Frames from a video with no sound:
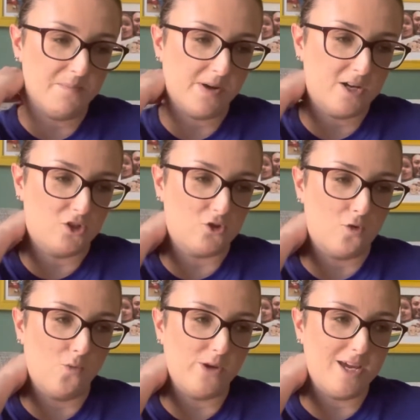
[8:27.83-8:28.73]

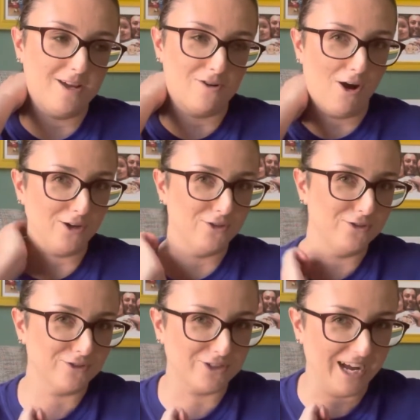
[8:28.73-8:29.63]
so we got
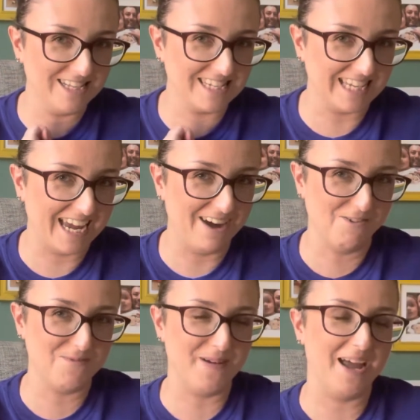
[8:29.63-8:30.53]
Google Translate
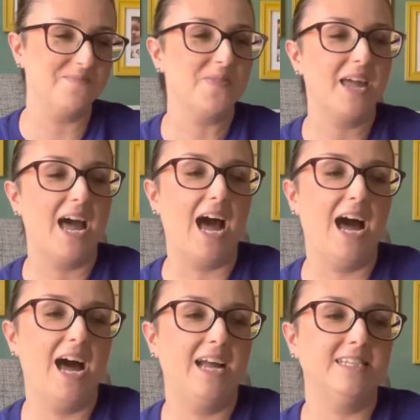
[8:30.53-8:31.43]
open
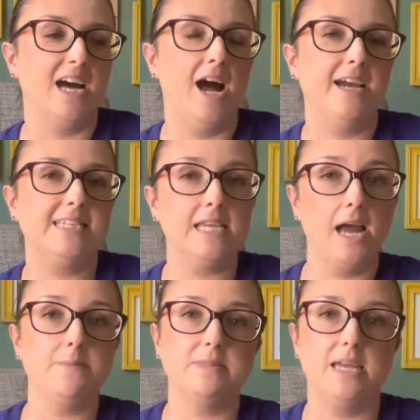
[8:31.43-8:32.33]
and I
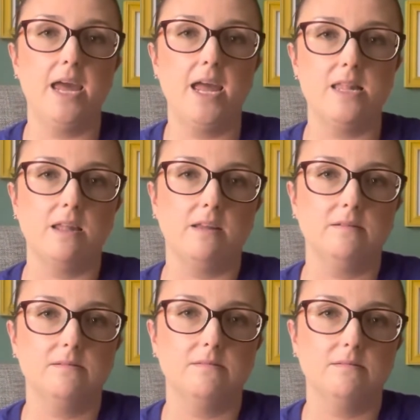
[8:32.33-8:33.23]
typed in
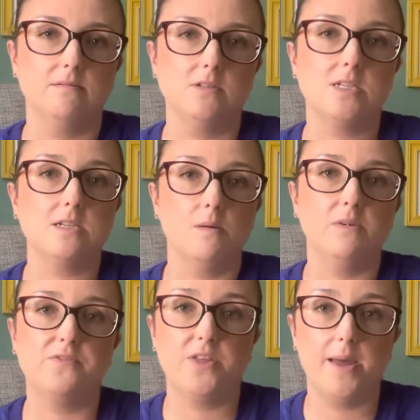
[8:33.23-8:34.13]
some
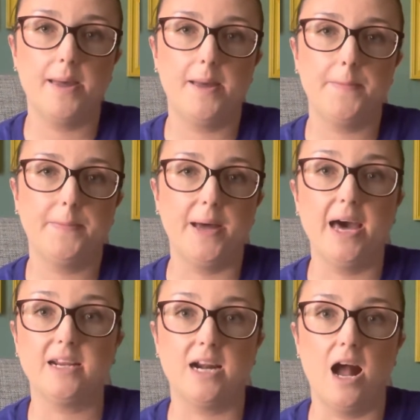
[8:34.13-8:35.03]
of the
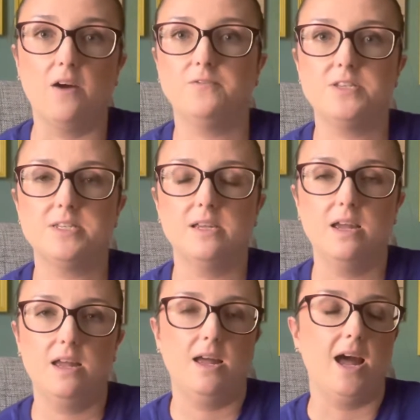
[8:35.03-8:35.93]
paragraphs
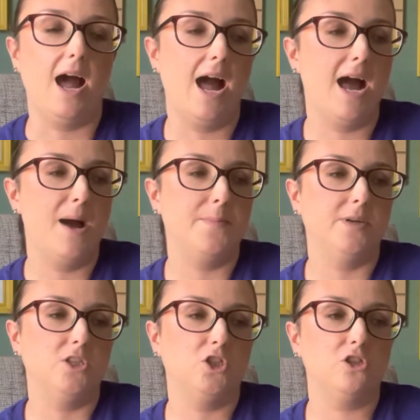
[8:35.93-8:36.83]

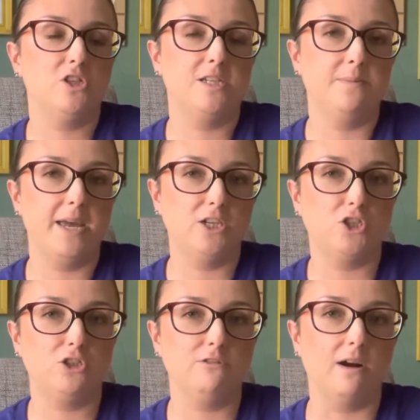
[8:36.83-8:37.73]
just to make
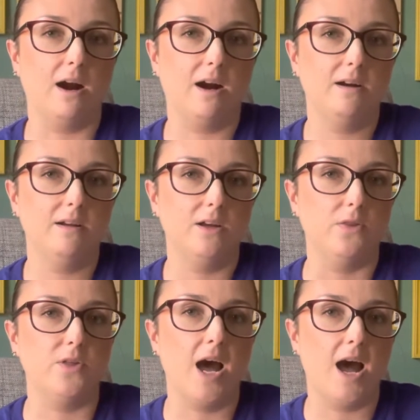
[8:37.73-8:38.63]
sure
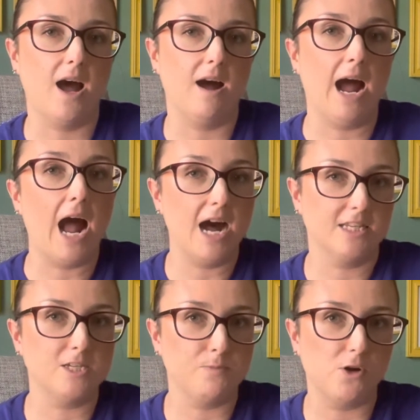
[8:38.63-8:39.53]
that I
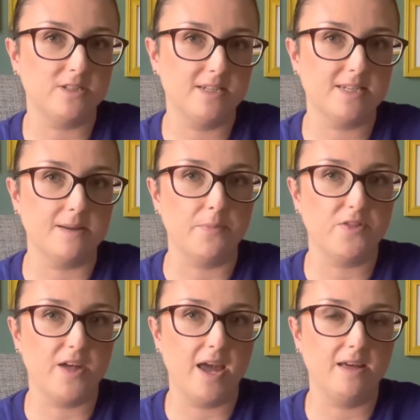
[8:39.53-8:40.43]
had spotted
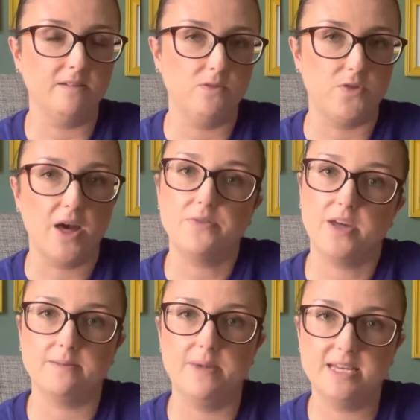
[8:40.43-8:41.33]
something that
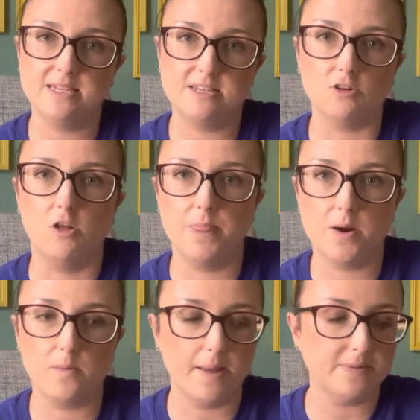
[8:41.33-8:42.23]
they'd missed on
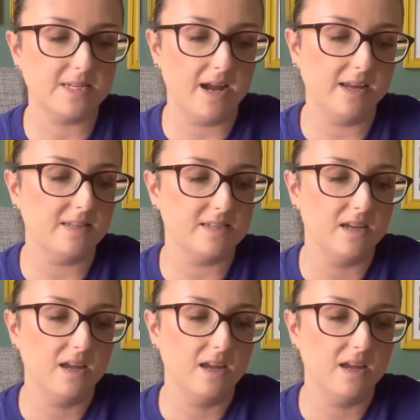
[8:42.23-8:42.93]
their website.